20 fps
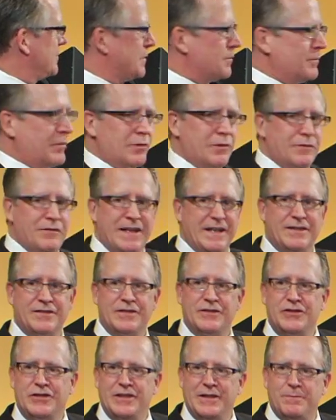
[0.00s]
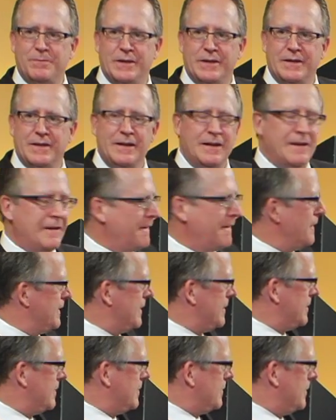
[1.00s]
what motivates achievement.
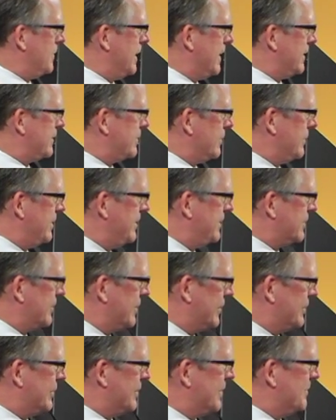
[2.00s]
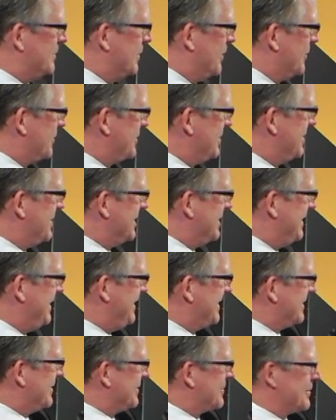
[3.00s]
So these are the good emotions, and
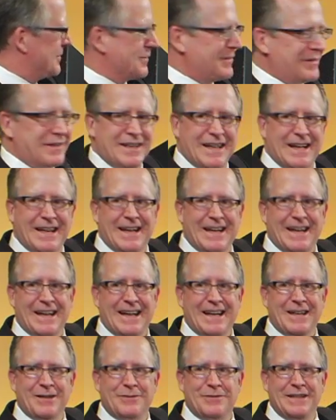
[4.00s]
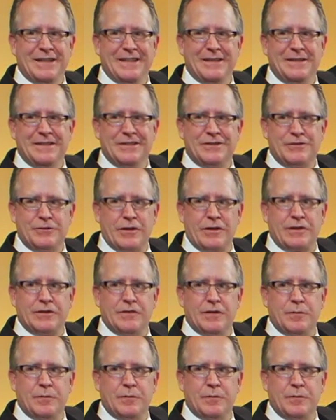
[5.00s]
these are sort of the angry, destructive emotions.